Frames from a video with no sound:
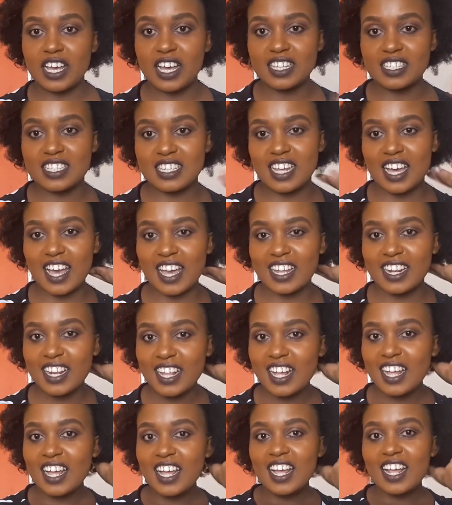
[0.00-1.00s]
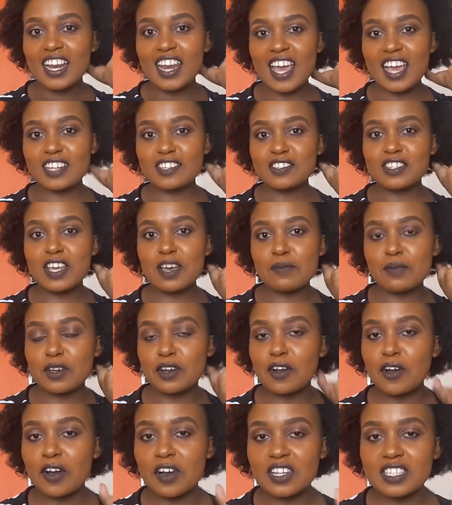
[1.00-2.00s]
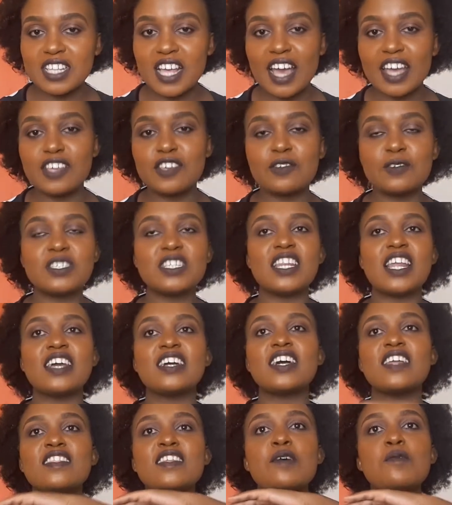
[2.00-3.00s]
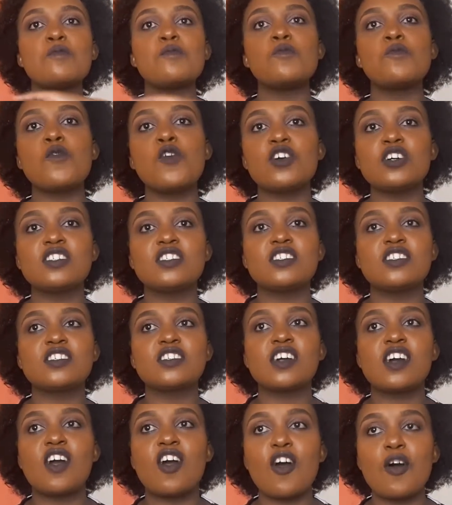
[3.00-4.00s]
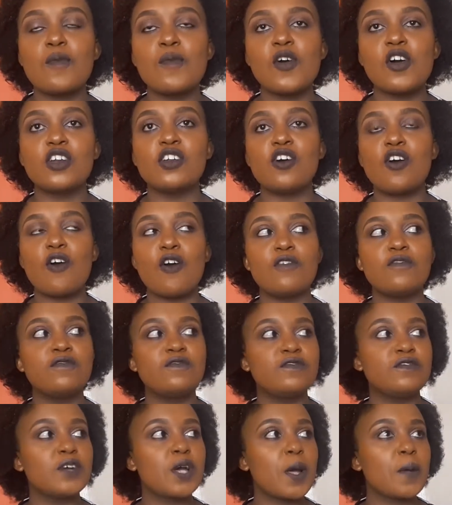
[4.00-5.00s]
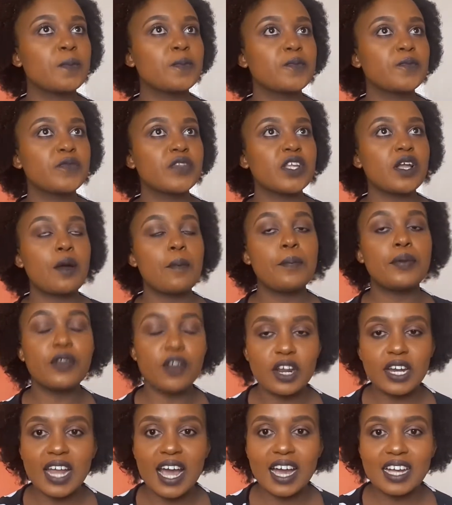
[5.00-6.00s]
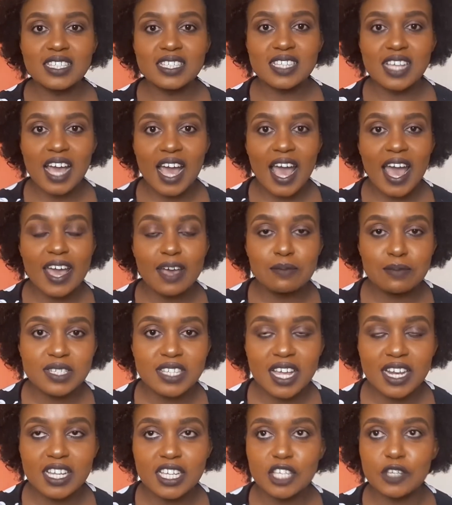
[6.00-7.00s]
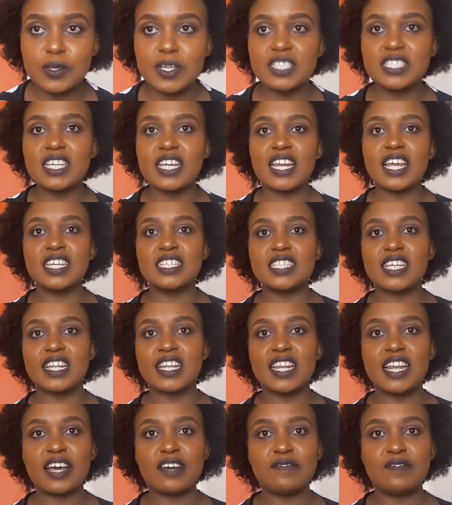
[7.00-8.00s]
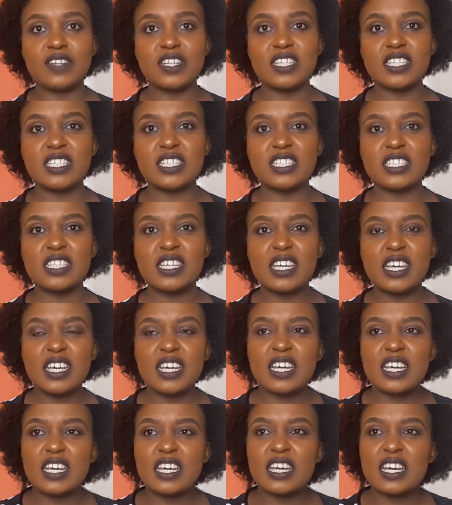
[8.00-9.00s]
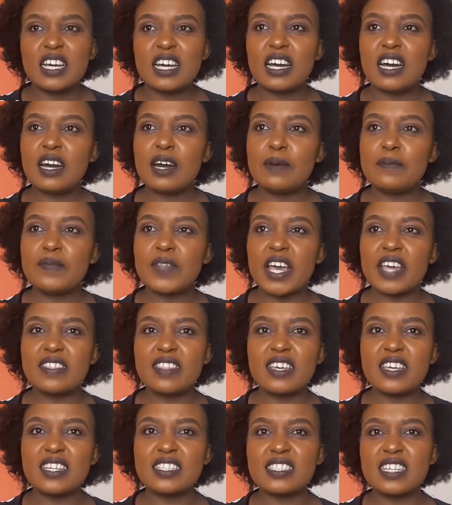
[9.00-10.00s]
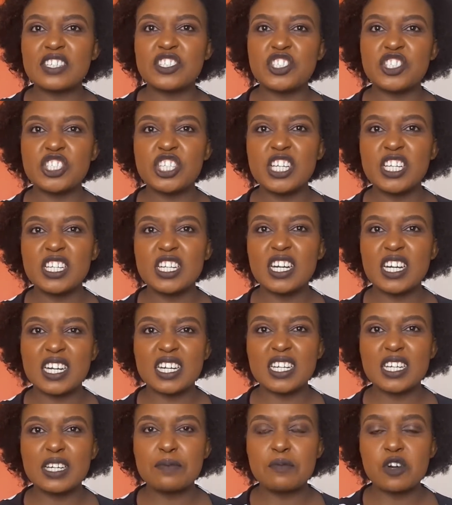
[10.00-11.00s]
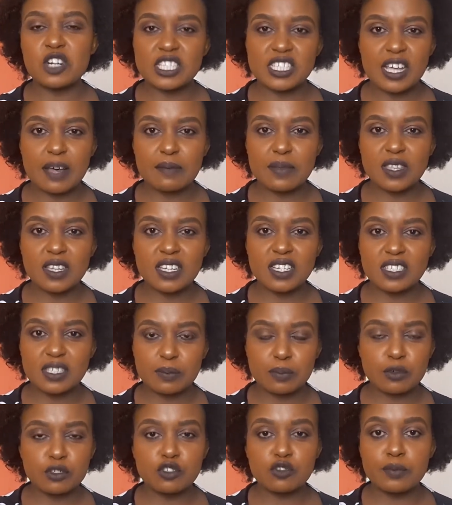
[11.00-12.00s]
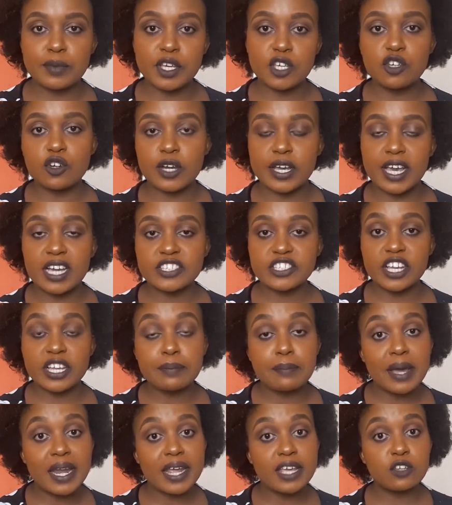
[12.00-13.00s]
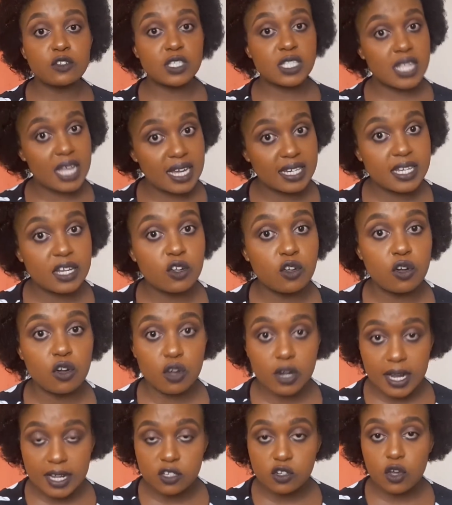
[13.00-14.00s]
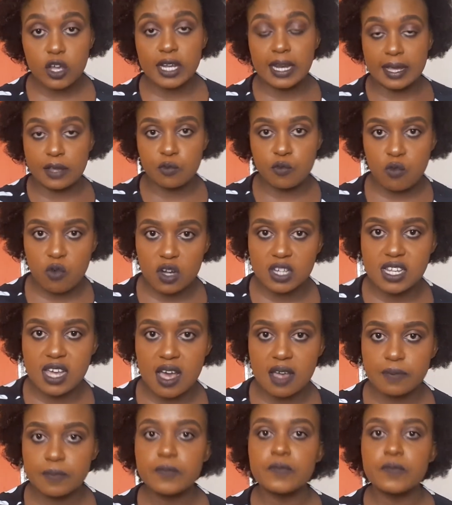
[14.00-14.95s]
hairstyle like today because I use like the most common of products. I am telling you, it's a nice and lovely um, I think it's a sheen cream or something. It's supposed to make your hair shine, but I used that and coconut oil and water.